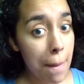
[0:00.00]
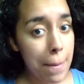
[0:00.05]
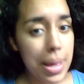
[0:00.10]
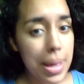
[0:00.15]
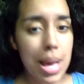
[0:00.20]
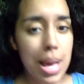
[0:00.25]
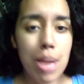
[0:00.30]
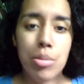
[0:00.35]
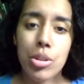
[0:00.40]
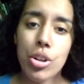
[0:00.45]

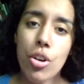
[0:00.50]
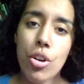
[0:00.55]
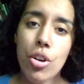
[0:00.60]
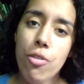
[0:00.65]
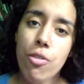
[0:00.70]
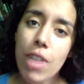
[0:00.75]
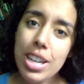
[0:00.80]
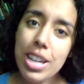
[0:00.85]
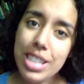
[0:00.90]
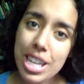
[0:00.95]
be able to go
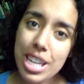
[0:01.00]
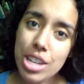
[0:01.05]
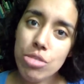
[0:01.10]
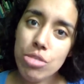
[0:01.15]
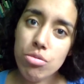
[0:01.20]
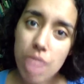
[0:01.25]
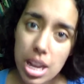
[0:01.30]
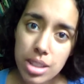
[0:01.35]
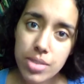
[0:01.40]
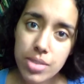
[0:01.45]
find any
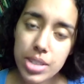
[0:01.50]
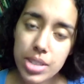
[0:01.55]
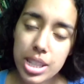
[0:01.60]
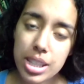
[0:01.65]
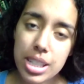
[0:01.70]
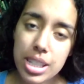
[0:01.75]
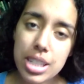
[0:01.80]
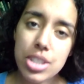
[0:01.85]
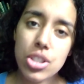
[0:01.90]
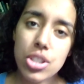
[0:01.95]

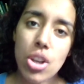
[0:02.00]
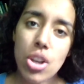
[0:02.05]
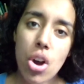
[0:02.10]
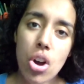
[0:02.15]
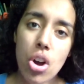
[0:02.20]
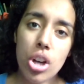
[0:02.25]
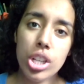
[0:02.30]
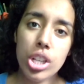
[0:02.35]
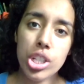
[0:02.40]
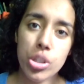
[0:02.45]
relevant links
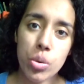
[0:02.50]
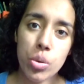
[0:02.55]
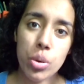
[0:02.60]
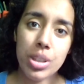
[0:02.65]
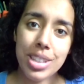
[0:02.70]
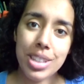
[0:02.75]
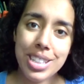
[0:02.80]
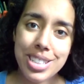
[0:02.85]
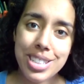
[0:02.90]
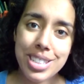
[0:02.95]
on
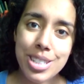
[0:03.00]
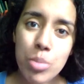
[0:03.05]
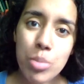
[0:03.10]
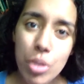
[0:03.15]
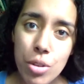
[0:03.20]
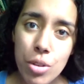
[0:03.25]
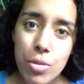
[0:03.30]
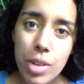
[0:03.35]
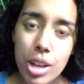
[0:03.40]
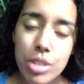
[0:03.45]
your LinkedIn
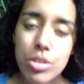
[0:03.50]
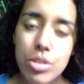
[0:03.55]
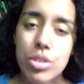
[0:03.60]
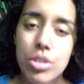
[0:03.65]
profile.